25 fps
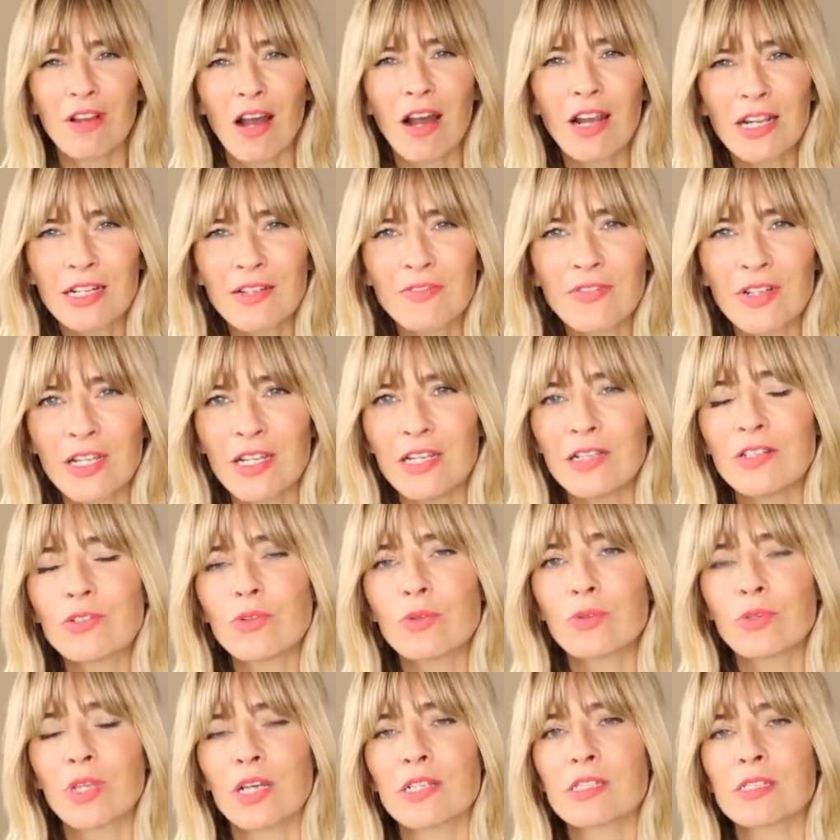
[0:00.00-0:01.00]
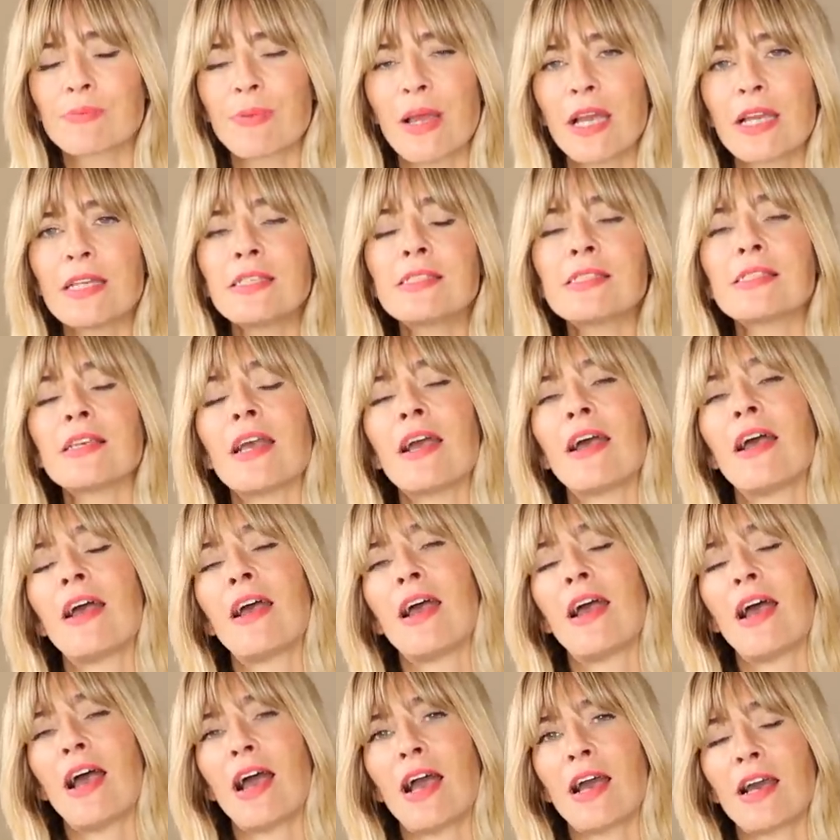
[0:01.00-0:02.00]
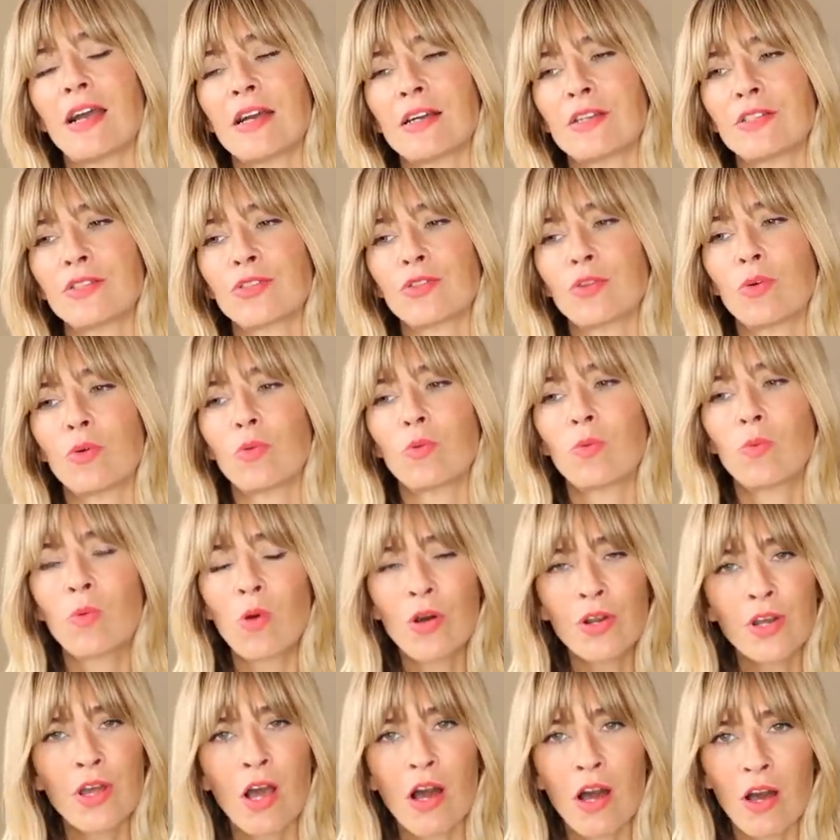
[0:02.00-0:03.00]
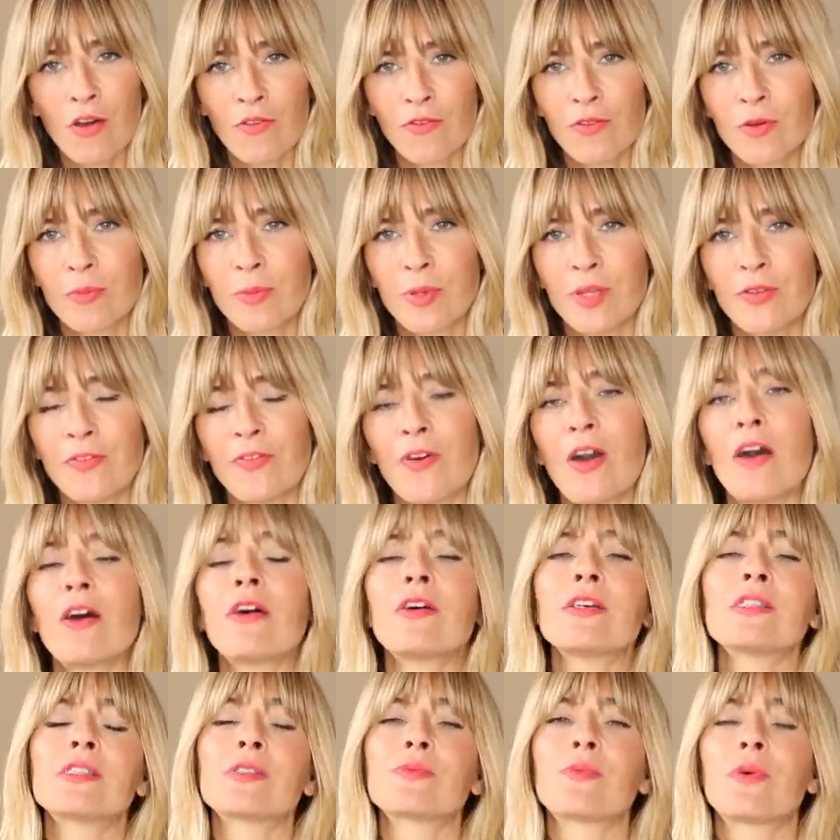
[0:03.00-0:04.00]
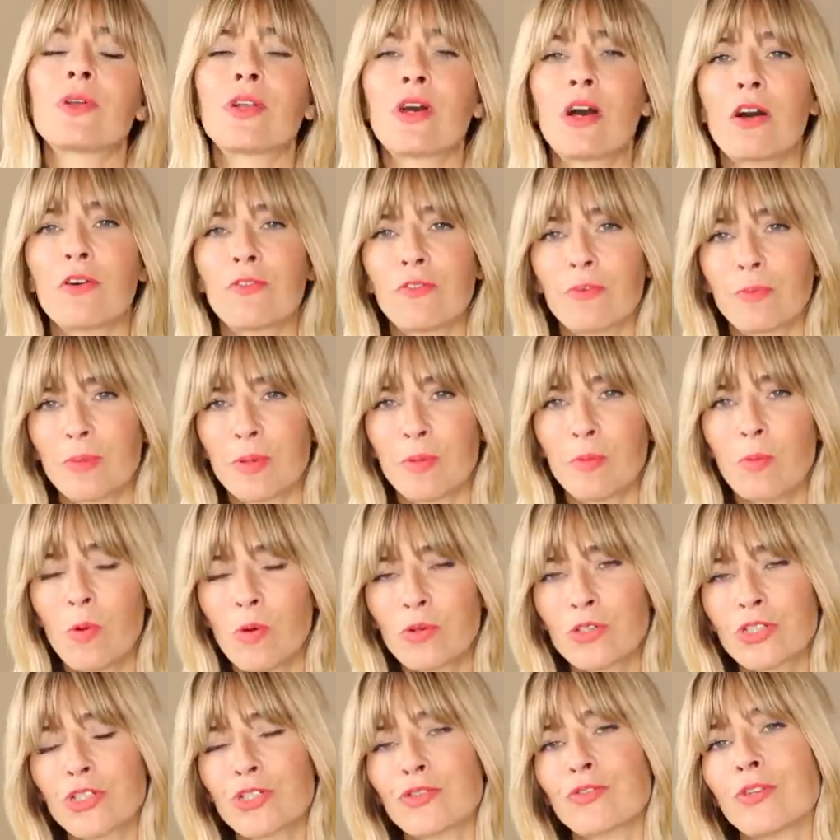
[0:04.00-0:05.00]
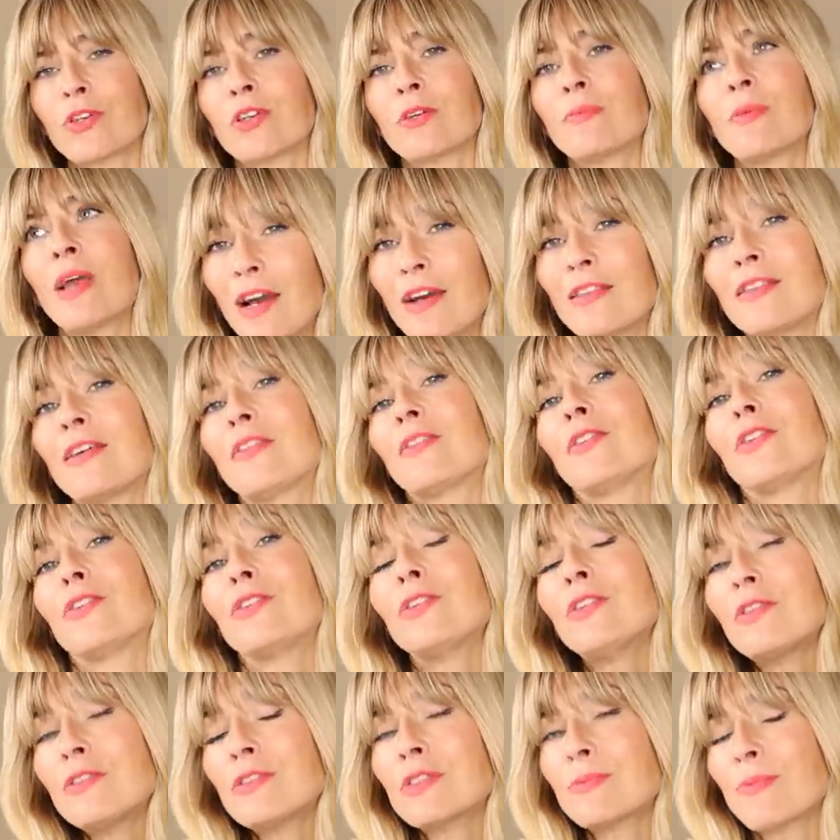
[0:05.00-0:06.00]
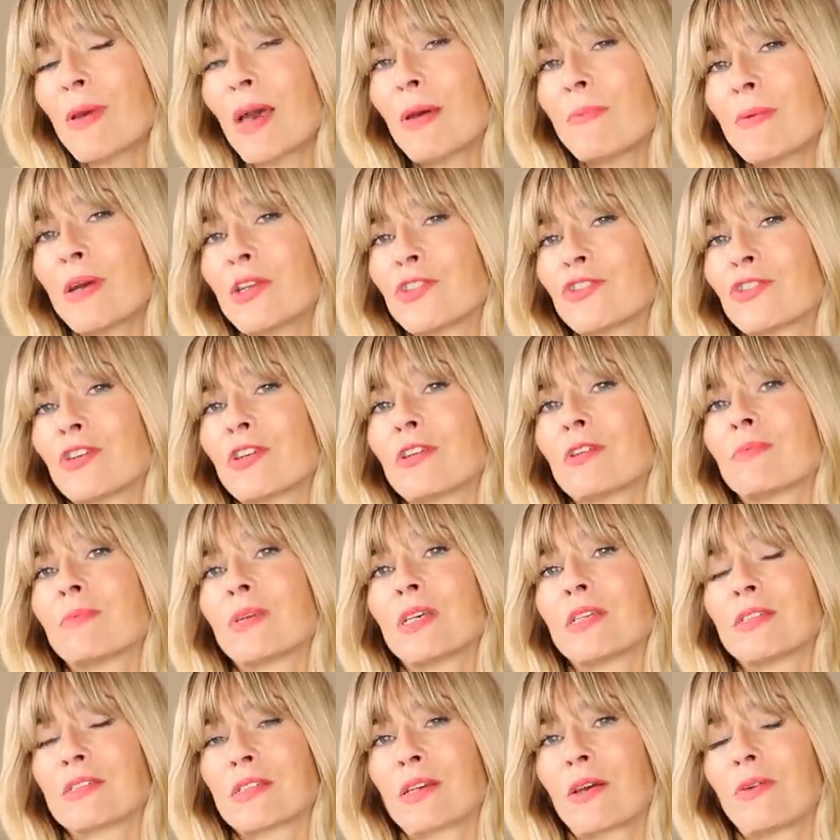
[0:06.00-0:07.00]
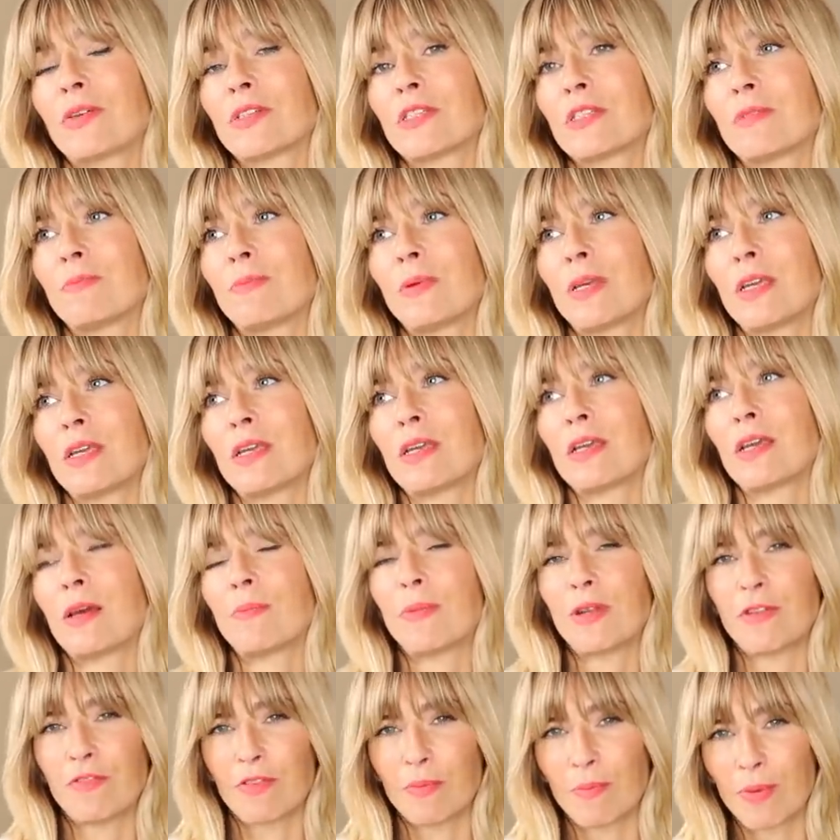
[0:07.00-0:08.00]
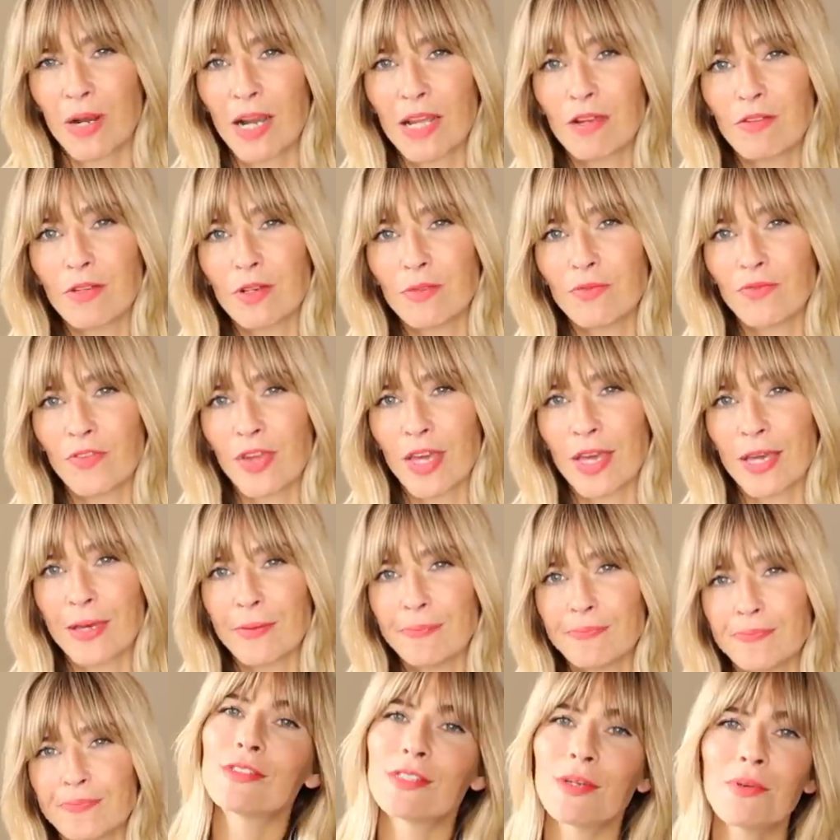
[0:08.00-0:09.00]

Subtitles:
kind of need all that space. And one half will be for us, one half will be Walter's room, and then the new spare bedroom is going to be a bit of a playroom for him.